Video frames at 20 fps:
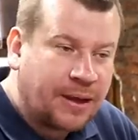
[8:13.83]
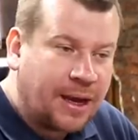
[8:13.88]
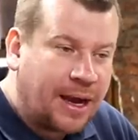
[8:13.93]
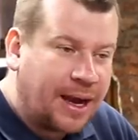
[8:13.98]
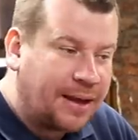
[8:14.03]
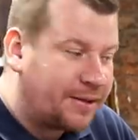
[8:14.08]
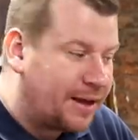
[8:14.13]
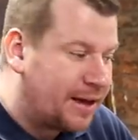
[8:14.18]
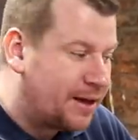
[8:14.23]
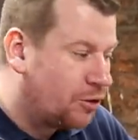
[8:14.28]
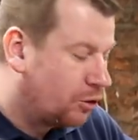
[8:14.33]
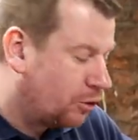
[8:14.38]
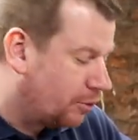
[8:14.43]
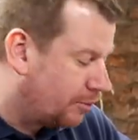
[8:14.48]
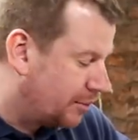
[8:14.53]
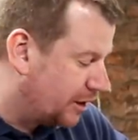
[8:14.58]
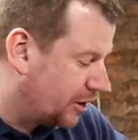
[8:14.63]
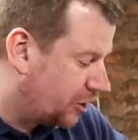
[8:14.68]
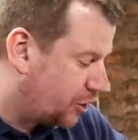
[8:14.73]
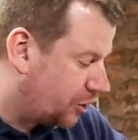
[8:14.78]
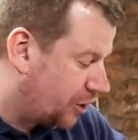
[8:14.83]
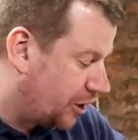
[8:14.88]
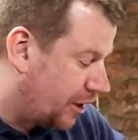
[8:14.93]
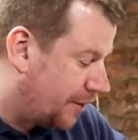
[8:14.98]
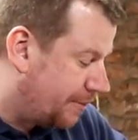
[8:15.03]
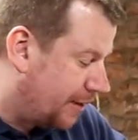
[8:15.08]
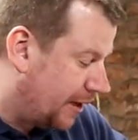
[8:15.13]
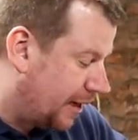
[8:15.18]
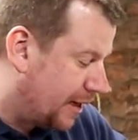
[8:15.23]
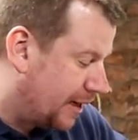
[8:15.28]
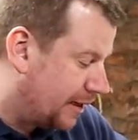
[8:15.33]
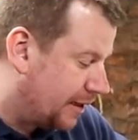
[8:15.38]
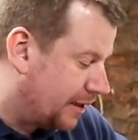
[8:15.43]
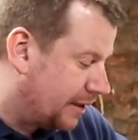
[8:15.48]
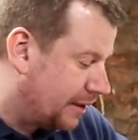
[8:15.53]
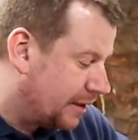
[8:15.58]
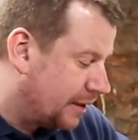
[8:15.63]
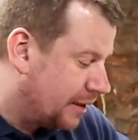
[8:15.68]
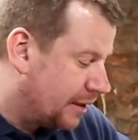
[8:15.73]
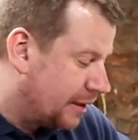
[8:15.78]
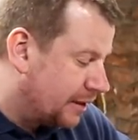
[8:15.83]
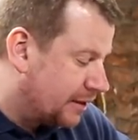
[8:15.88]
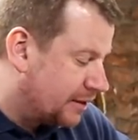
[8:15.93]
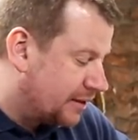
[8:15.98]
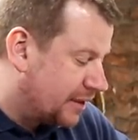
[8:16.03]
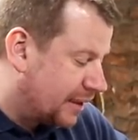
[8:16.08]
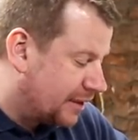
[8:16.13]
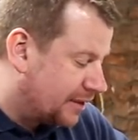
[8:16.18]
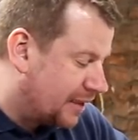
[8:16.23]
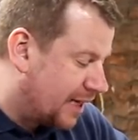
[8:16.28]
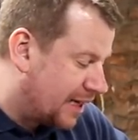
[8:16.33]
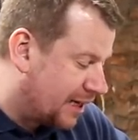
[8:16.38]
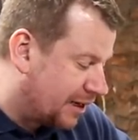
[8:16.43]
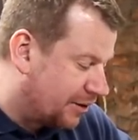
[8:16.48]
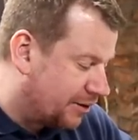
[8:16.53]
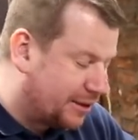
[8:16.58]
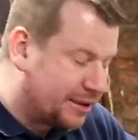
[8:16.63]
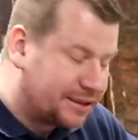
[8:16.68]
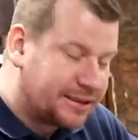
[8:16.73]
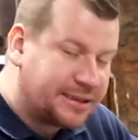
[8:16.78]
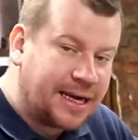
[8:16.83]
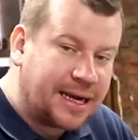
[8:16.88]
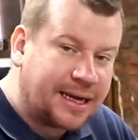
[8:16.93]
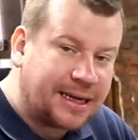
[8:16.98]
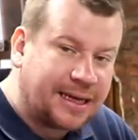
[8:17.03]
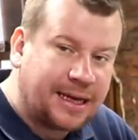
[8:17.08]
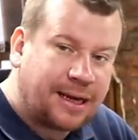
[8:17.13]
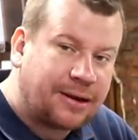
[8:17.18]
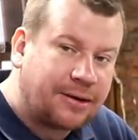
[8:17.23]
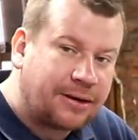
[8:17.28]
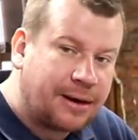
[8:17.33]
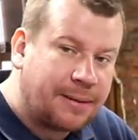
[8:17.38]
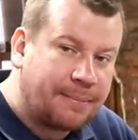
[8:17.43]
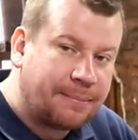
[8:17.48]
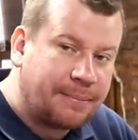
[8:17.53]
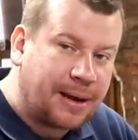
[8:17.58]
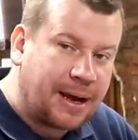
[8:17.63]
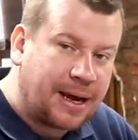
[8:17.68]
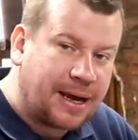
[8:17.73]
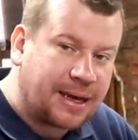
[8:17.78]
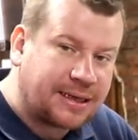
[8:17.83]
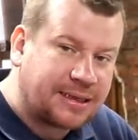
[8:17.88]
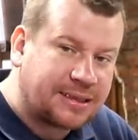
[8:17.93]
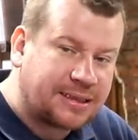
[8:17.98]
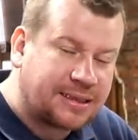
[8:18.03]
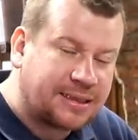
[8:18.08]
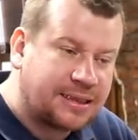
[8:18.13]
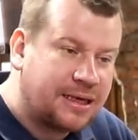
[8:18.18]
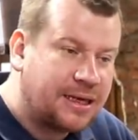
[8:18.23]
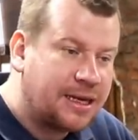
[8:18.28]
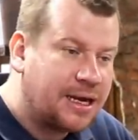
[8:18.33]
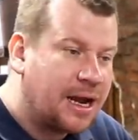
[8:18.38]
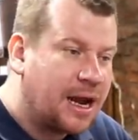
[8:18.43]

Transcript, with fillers: and they normally ship in Centennial in 10kg packs,